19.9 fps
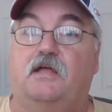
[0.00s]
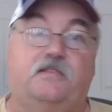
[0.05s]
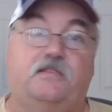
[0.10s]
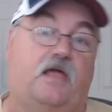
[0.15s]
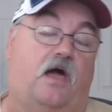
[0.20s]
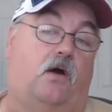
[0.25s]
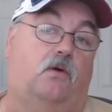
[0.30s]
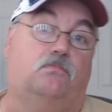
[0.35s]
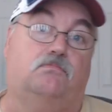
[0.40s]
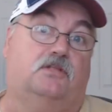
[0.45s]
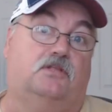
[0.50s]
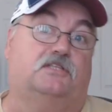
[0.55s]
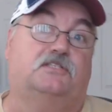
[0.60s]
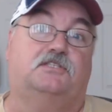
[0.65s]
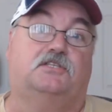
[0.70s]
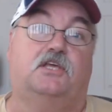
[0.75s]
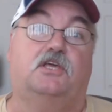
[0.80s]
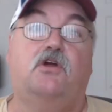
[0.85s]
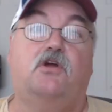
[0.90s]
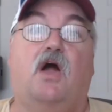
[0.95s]
Now,
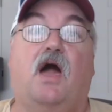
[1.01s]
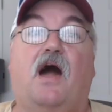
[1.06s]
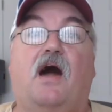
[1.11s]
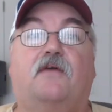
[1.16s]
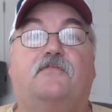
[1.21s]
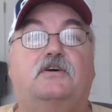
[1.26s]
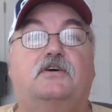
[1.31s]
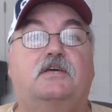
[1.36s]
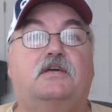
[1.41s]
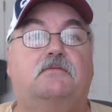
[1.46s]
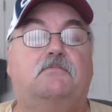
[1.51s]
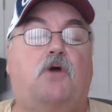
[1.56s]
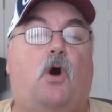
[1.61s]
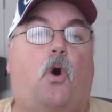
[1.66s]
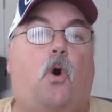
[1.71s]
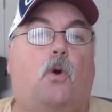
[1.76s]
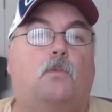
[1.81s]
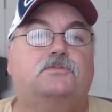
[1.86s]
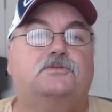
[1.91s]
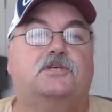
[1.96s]
let's say you have a
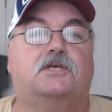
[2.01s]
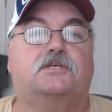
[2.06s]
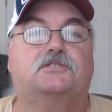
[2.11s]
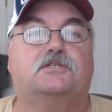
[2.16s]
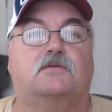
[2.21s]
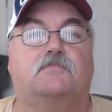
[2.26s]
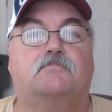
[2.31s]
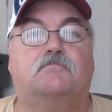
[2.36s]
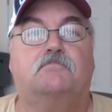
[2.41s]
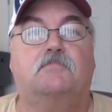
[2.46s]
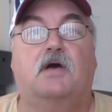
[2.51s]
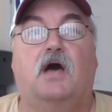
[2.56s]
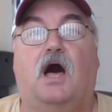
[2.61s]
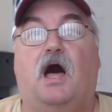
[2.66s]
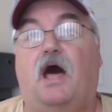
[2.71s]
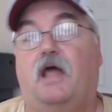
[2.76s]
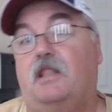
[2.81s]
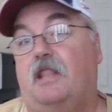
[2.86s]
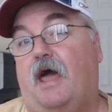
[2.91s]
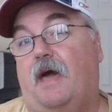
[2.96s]
home system,
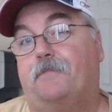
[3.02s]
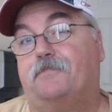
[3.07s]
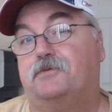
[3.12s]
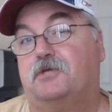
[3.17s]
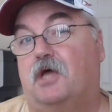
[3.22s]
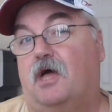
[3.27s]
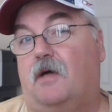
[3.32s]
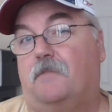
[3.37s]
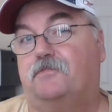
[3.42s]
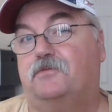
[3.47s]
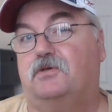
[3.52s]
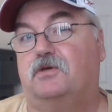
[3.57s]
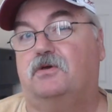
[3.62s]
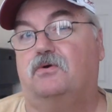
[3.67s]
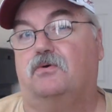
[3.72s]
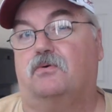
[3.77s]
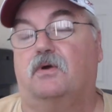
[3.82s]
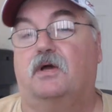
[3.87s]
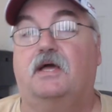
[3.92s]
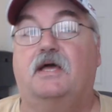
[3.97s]
a laptop
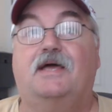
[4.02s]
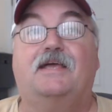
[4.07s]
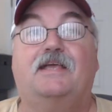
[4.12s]
too.